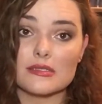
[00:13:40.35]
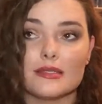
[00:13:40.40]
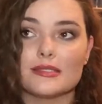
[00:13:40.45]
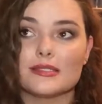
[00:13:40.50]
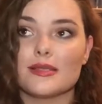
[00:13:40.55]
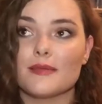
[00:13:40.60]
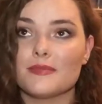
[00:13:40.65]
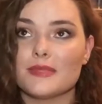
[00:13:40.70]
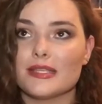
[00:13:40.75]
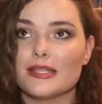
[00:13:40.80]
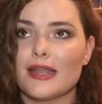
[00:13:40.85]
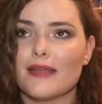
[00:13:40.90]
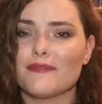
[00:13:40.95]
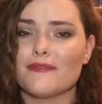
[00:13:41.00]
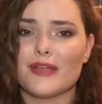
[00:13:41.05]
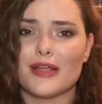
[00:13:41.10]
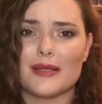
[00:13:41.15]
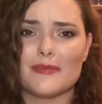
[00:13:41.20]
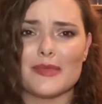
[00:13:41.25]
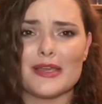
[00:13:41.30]
It's something that I'm
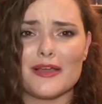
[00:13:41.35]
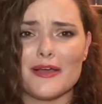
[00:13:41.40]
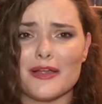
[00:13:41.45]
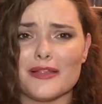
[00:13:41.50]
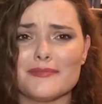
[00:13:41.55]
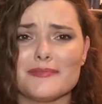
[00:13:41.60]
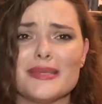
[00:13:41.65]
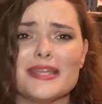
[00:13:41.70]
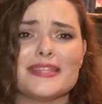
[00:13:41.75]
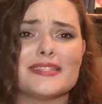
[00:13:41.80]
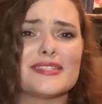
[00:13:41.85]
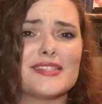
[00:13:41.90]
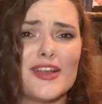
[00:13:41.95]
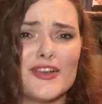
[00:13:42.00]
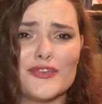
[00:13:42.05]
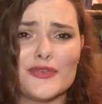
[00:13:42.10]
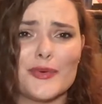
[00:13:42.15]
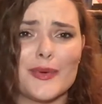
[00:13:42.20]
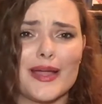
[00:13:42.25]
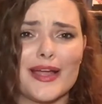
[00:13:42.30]
very big on, being
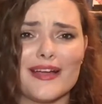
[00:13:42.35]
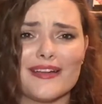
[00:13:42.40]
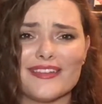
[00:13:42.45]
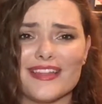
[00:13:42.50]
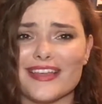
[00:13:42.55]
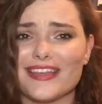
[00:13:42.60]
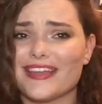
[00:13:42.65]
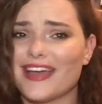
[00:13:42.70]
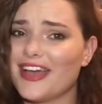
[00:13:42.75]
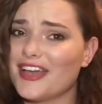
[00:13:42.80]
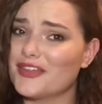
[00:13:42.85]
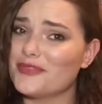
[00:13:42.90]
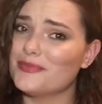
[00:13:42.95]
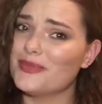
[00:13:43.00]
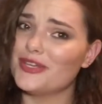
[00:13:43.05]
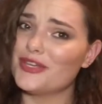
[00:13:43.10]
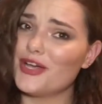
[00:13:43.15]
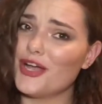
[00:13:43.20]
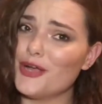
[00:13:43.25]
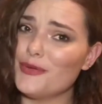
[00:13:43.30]
self-aware. Like, I can
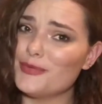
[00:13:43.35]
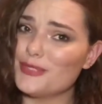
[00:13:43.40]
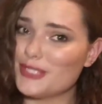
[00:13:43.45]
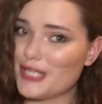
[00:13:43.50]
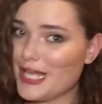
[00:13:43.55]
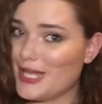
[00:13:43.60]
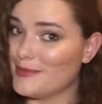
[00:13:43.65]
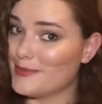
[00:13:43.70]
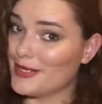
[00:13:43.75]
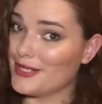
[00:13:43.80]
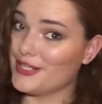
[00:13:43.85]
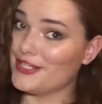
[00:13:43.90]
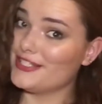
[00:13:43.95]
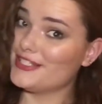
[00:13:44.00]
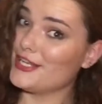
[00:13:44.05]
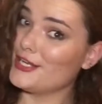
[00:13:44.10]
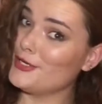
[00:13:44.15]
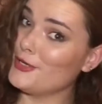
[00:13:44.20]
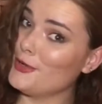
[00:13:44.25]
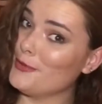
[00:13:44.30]
be a garbage can, but at
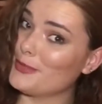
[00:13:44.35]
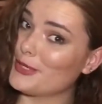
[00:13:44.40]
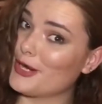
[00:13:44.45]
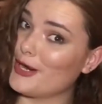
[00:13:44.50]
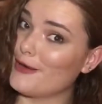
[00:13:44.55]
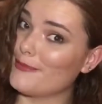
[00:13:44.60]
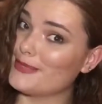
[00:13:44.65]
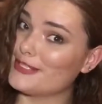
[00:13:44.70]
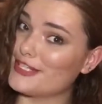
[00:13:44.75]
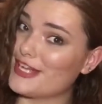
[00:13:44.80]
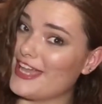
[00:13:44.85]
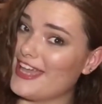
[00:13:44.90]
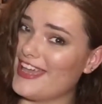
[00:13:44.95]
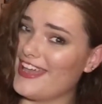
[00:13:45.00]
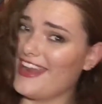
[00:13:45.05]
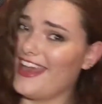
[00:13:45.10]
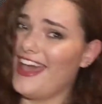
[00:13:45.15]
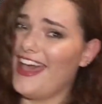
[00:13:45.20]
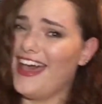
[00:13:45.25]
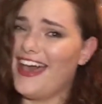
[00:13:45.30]
least I know I'm a garbage
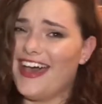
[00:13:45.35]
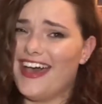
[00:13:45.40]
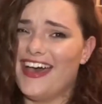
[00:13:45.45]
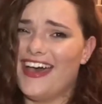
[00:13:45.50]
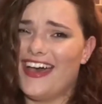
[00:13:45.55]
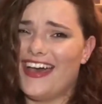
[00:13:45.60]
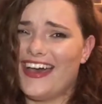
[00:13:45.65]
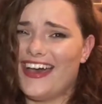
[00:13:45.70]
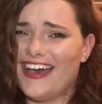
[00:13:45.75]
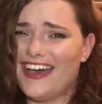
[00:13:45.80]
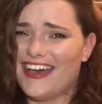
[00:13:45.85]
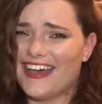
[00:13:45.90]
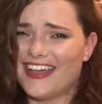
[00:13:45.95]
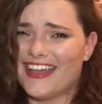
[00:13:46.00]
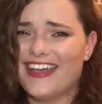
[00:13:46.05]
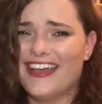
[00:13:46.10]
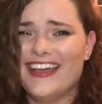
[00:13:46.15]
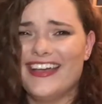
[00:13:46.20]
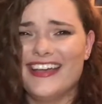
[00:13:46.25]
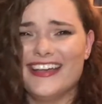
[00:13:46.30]
can.
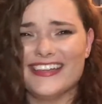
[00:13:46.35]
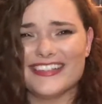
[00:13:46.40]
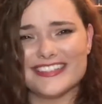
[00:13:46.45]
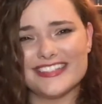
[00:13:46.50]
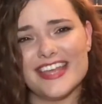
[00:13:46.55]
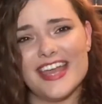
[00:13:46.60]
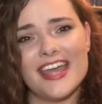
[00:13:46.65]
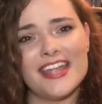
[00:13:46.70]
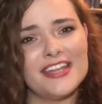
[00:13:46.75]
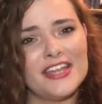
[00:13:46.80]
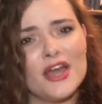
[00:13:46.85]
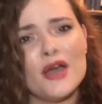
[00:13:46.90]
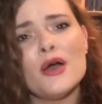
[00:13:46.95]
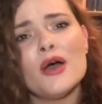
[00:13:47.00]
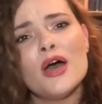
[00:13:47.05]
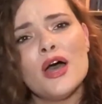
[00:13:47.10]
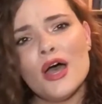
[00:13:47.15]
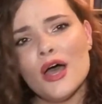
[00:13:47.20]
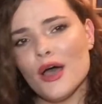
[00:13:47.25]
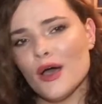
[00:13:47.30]
Yeah, no.
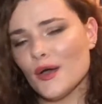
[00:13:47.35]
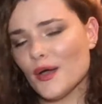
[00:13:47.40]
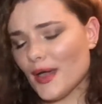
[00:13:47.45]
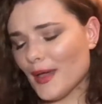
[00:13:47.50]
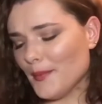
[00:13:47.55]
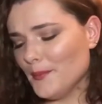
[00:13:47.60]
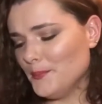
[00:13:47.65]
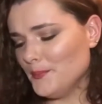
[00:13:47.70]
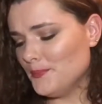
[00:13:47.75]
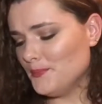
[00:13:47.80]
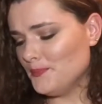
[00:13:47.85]
Okay.